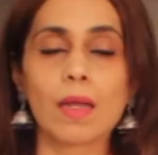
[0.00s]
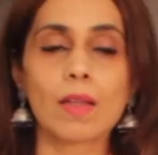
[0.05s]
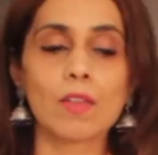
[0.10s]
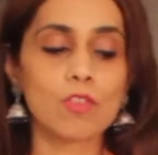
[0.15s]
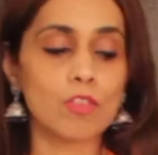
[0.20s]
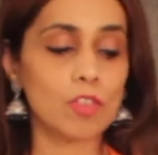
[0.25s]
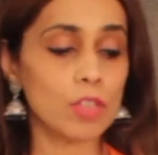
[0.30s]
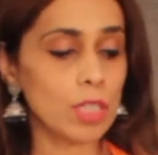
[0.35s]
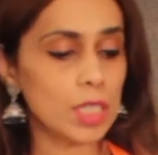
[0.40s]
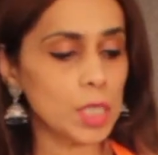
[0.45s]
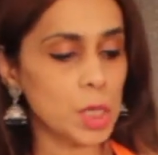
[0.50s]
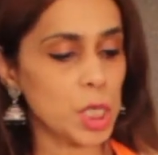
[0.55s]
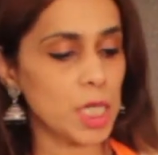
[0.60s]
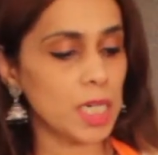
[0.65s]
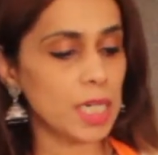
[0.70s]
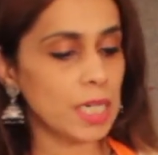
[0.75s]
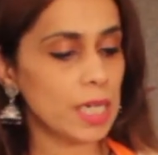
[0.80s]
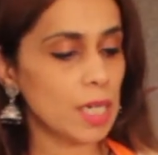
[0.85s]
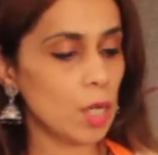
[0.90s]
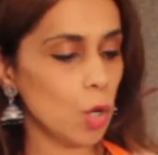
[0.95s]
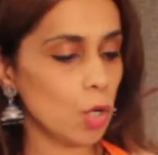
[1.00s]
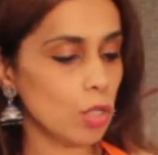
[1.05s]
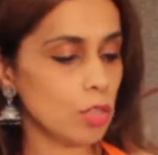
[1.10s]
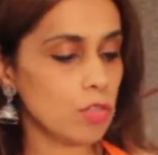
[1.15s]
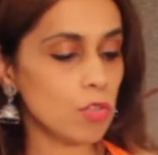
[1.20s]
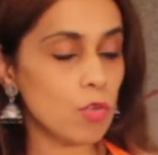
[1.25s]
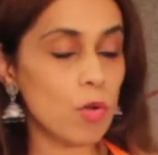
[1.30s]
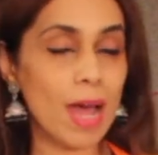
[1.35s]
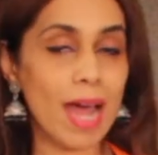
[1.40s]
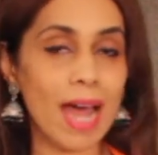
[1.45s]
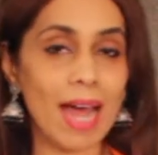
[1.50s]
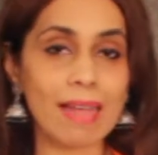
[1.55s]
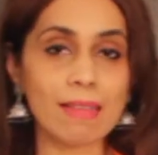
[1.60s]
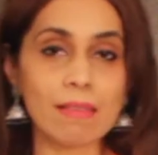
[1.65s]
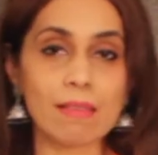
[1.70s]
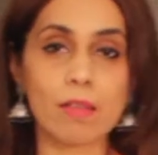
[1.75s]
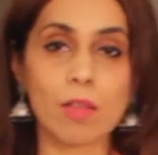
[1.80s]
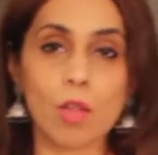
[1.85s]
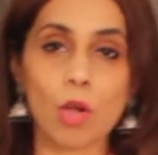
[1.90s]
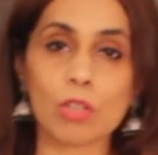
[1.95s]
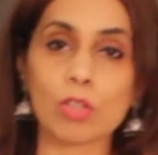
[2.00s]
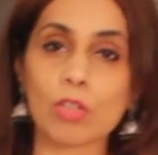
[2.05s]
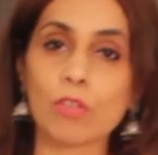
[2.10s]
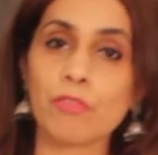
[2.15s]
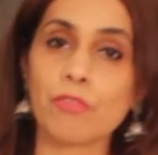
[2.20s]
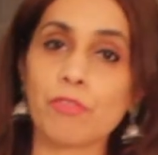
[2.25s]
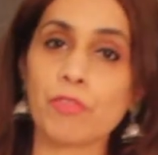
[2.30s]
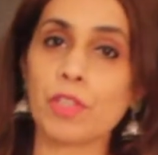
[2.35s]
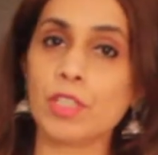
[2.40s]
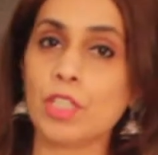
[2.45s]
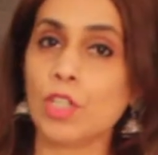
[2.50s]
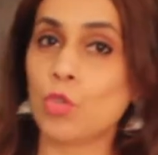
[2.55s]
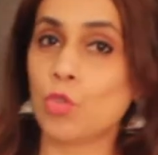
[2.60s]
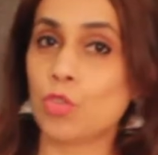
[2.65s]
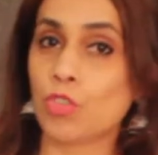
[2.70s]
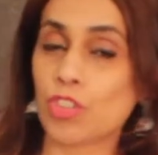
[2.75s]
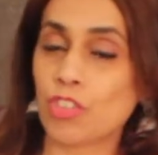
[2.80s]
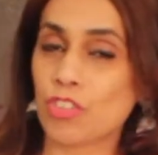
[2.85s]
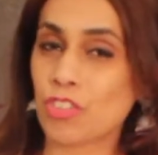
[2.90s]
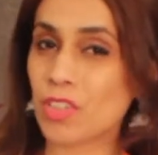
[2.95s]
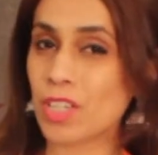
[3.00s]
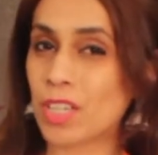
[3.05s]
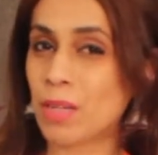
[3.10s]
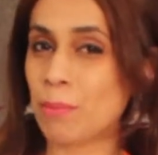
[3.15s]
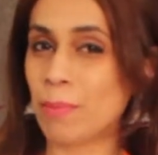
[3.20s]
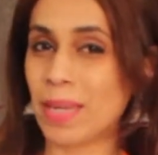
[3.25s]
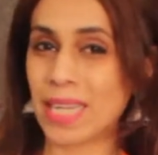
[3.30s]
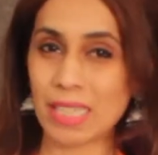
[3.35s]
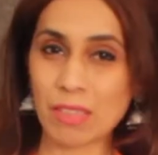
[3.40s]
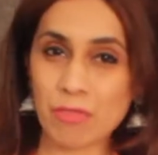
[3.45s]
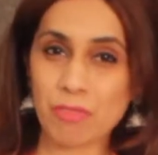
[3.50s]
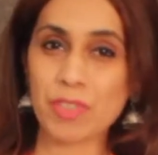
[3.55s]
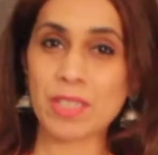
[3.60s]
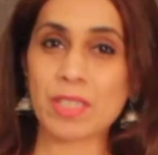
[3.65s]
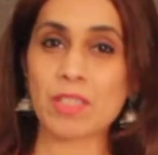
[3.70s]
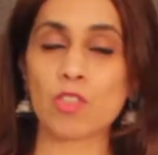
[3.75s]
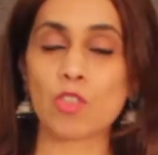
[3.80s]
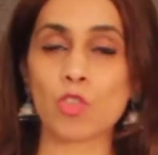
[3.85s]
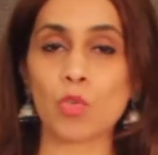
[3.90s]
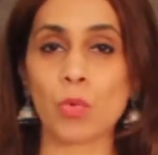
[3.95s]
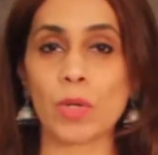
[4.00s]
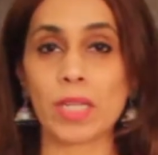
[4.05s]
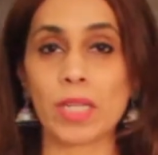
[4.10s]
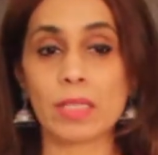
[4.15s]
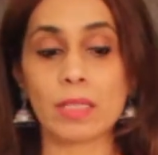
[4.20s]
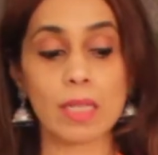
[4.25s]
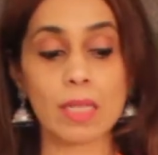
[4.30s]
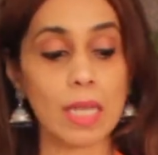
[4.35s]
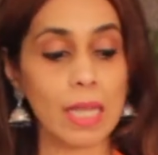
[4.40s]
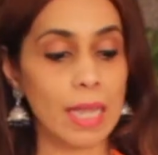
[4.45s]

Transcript: So the chili also has a lot of nutritional benefits to it.